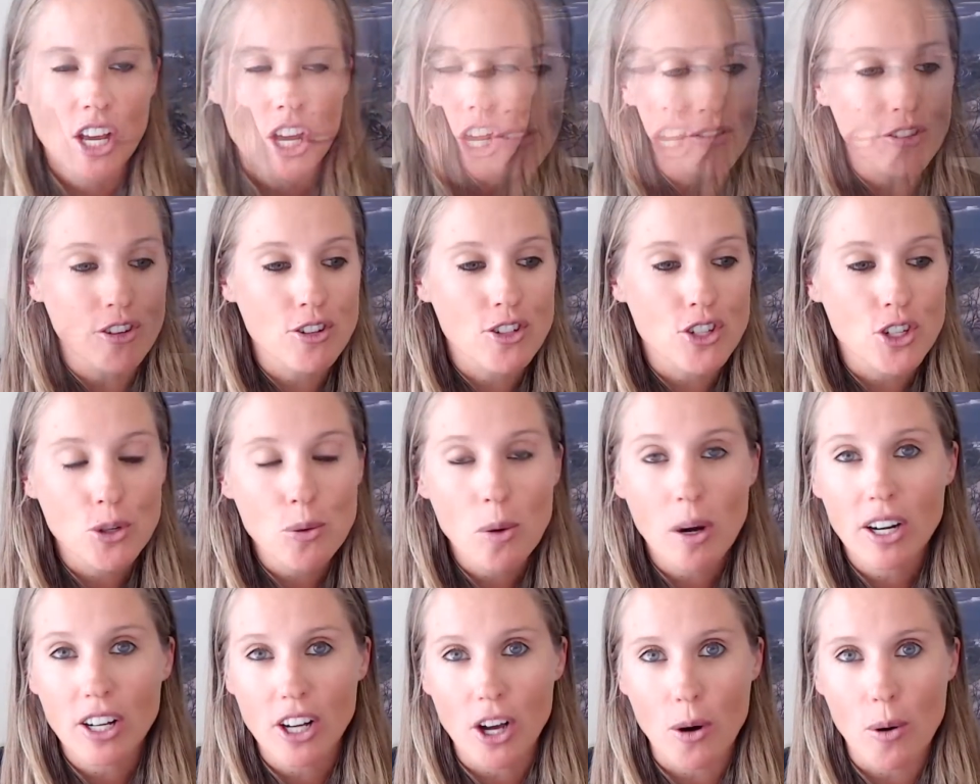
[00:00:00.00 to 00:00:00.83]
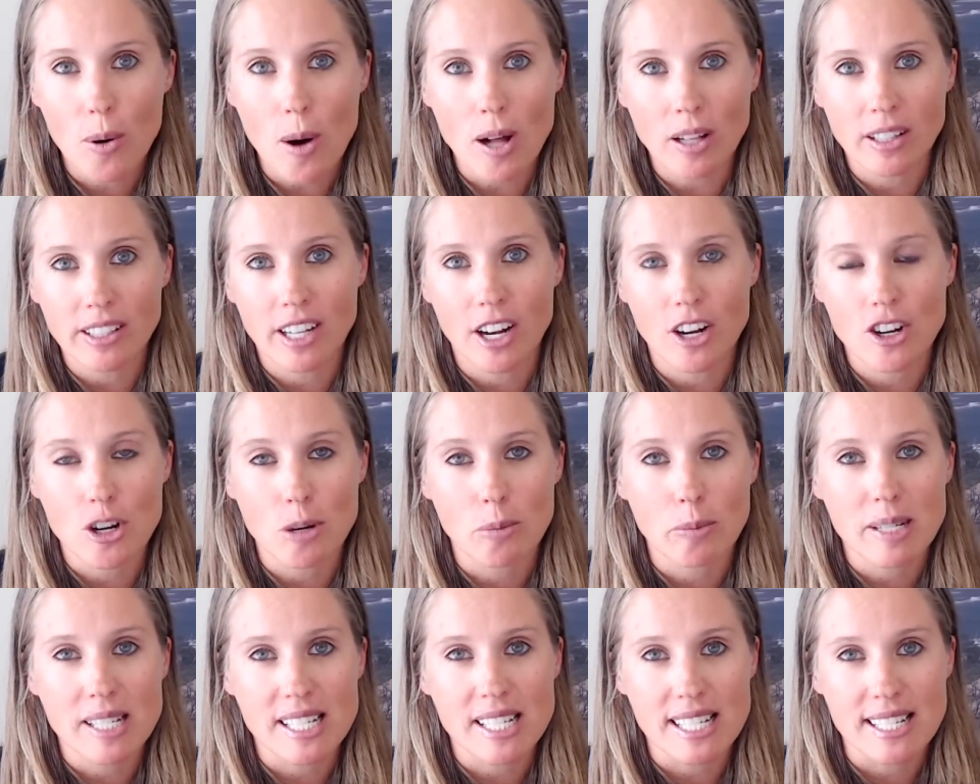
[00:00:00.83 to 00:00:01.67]
If you do want to go all in on your
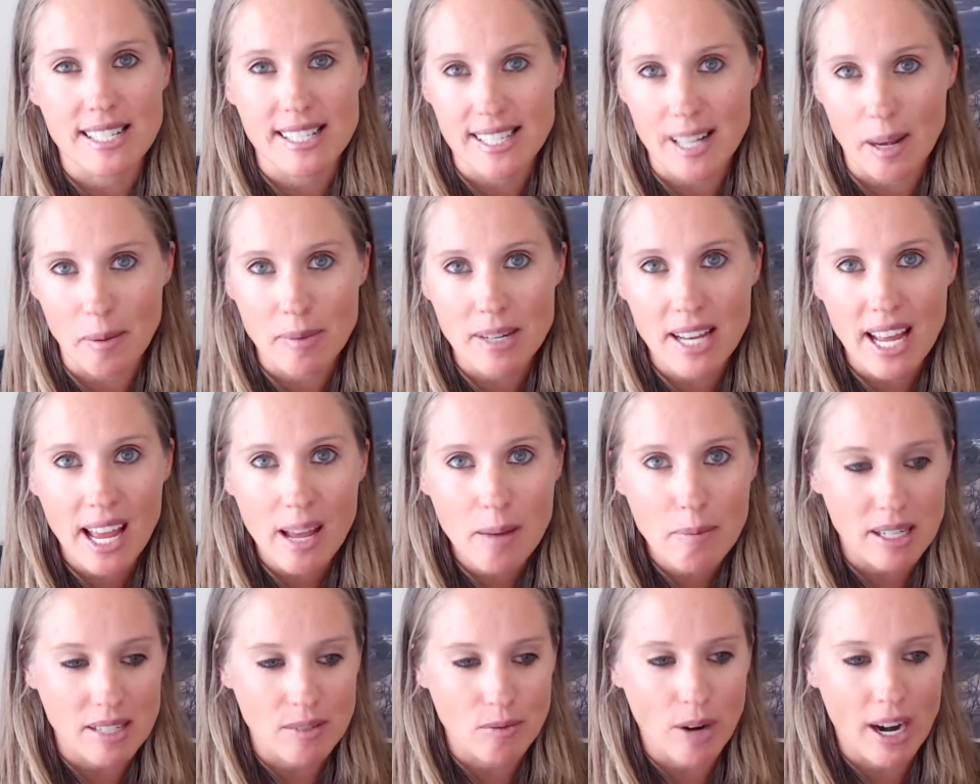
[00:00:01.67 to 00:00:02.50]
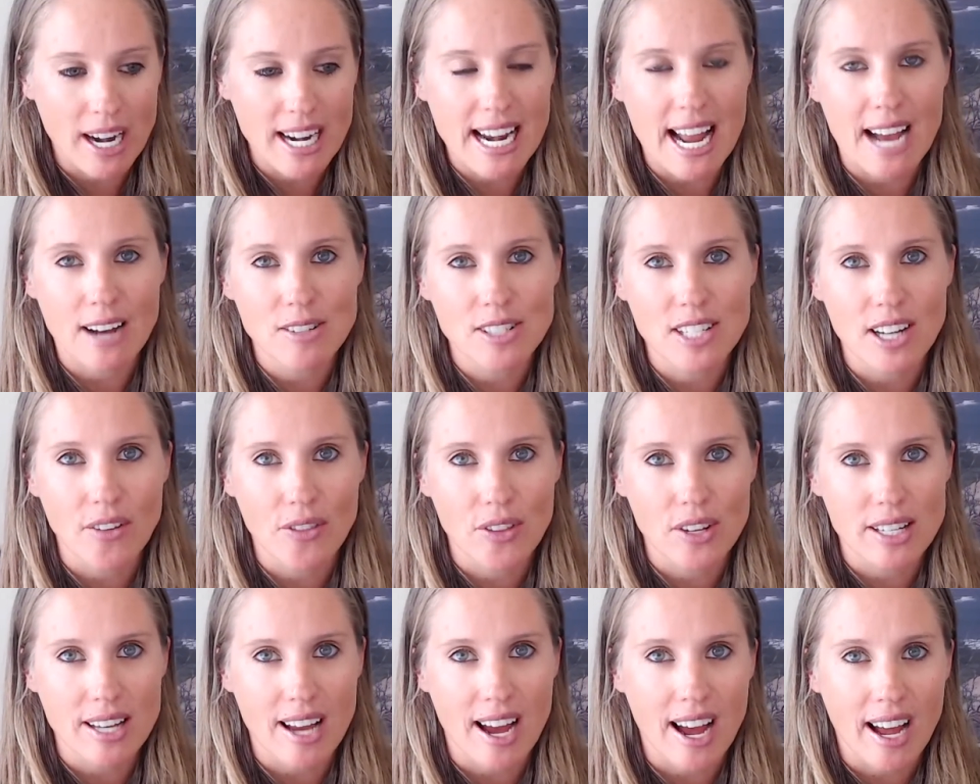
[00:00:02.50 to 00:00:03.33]
business someday, but right now is not
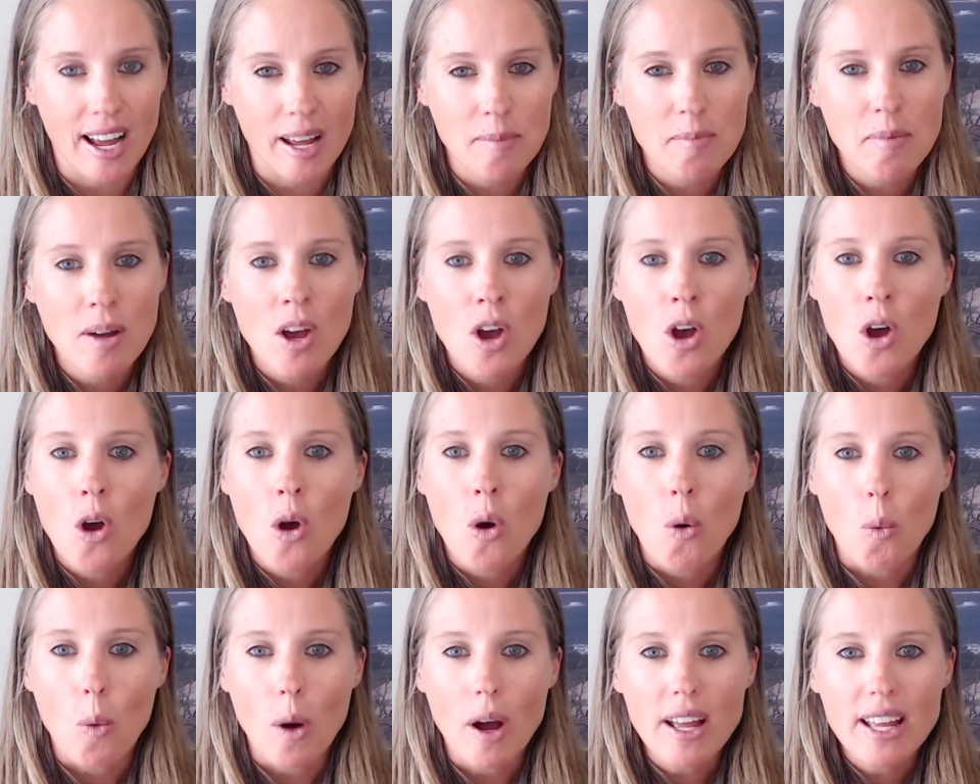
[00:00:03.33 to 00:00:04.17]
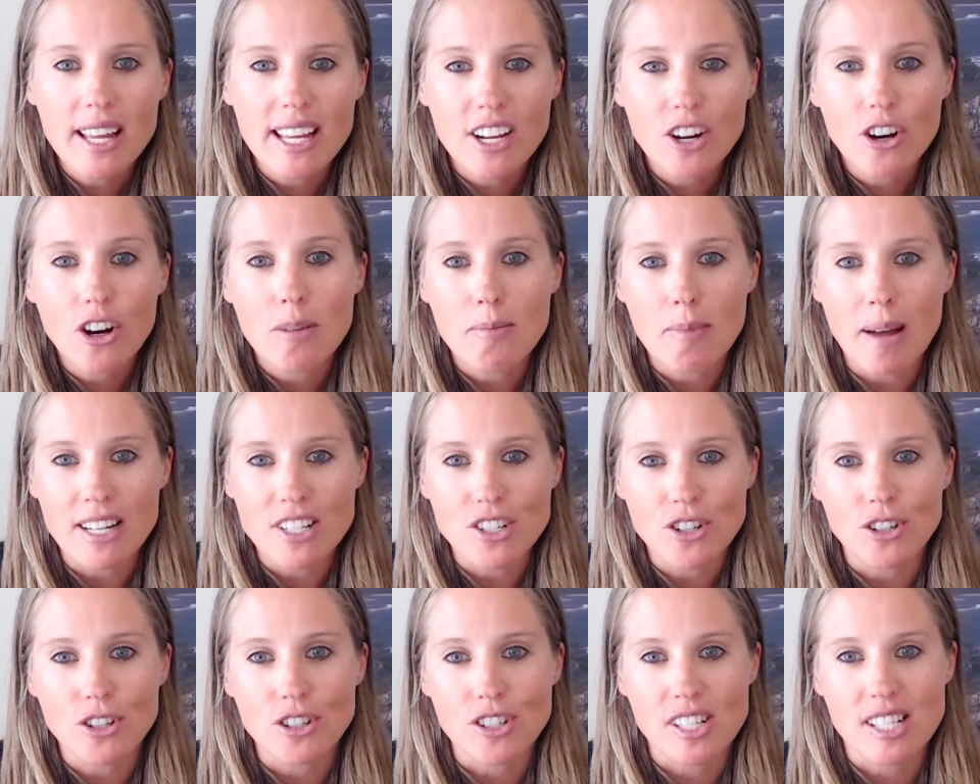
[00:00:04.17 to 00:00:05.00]
the time, what
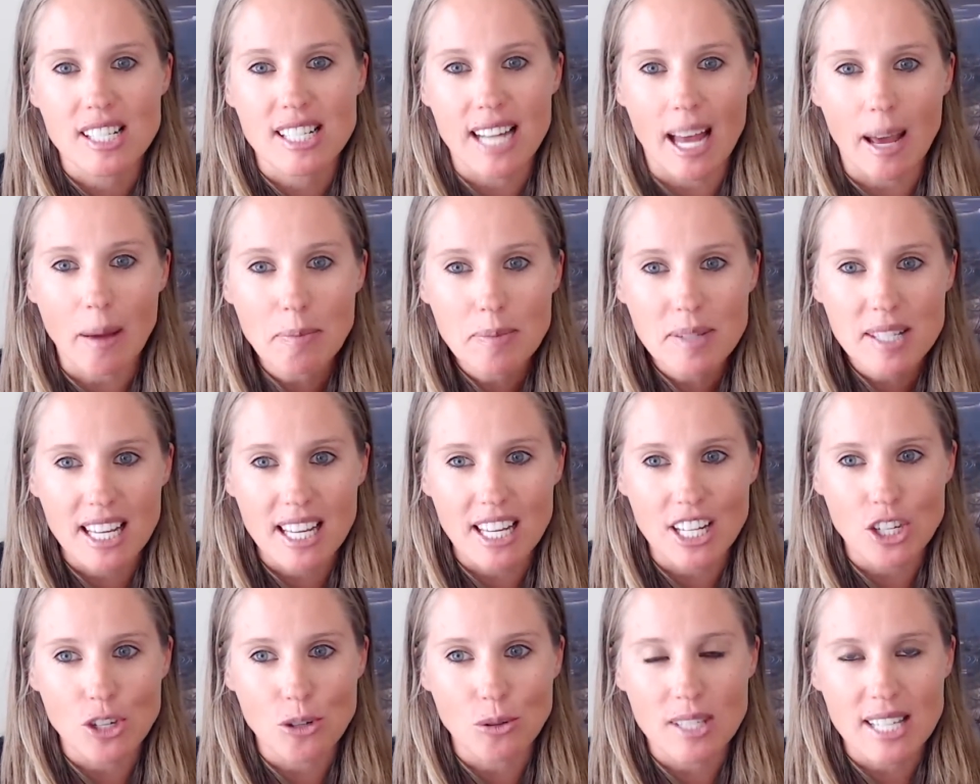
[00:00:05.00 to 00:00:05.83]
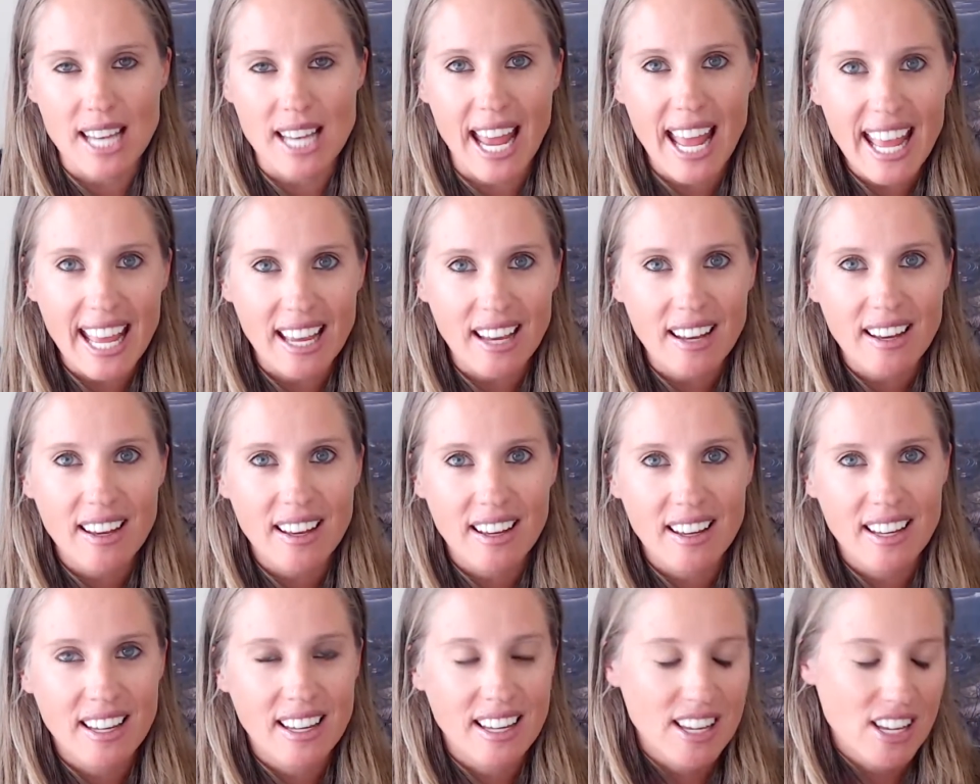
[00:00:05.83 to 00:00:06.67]
incremental steps can you take
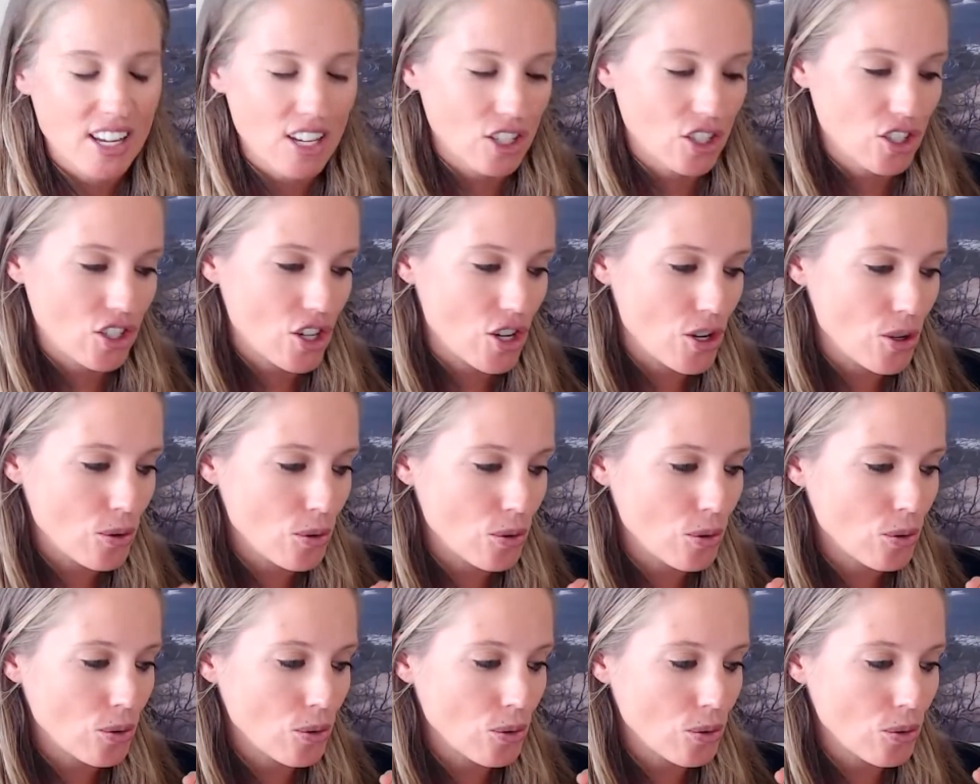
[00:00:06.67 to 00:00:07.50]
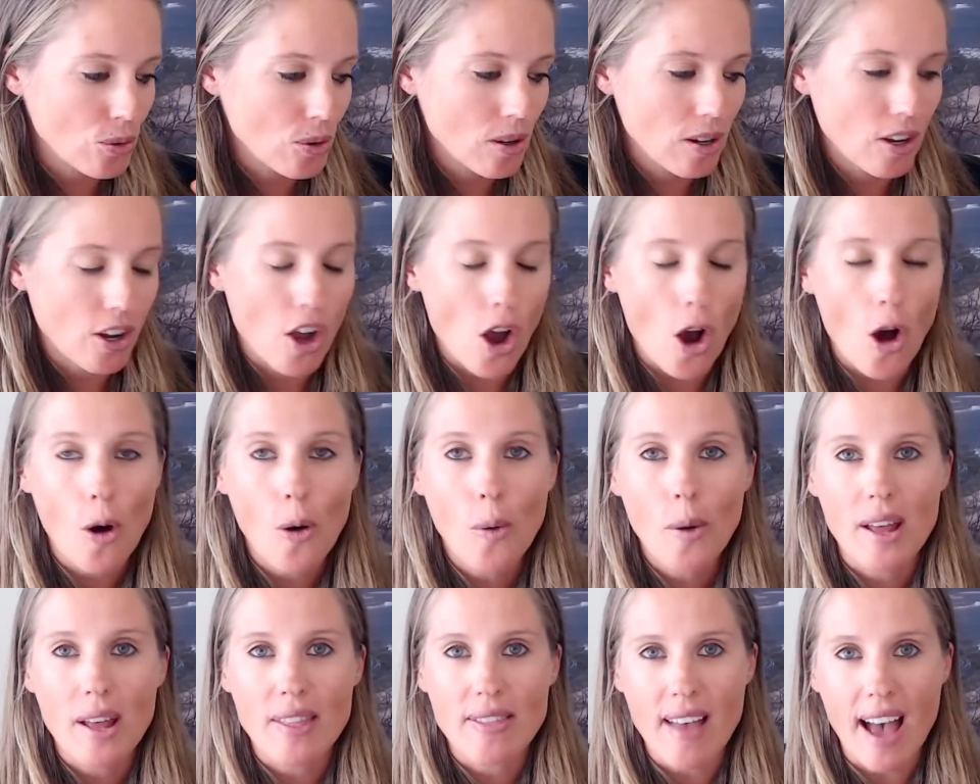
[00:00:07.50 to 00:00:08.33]
to
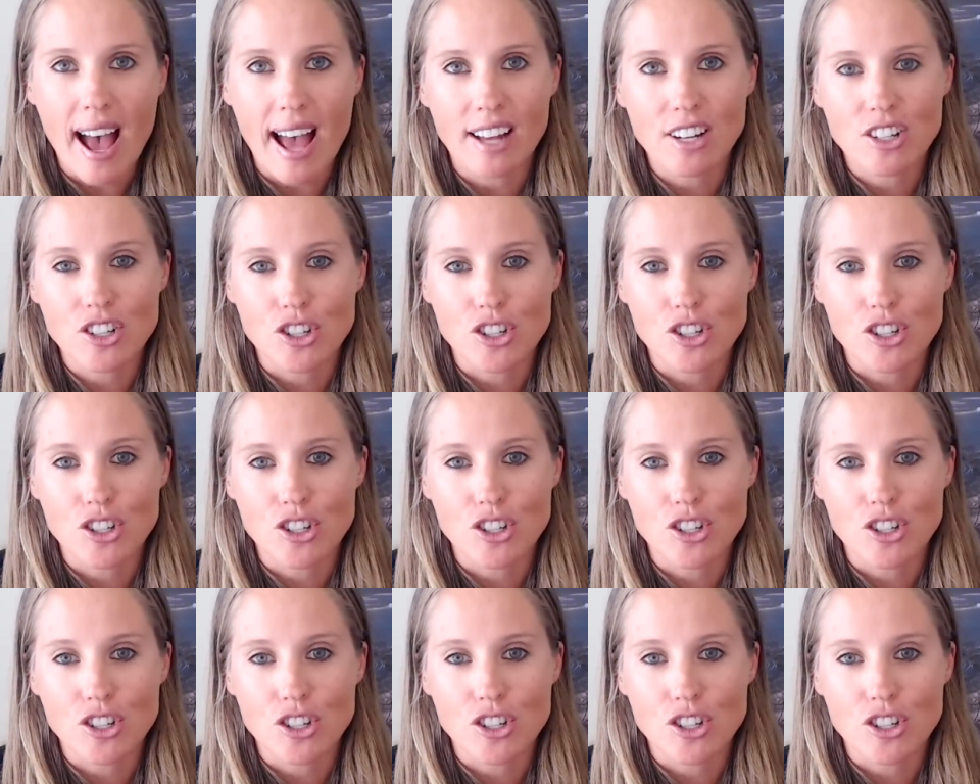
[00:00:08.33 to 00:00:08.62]
go in that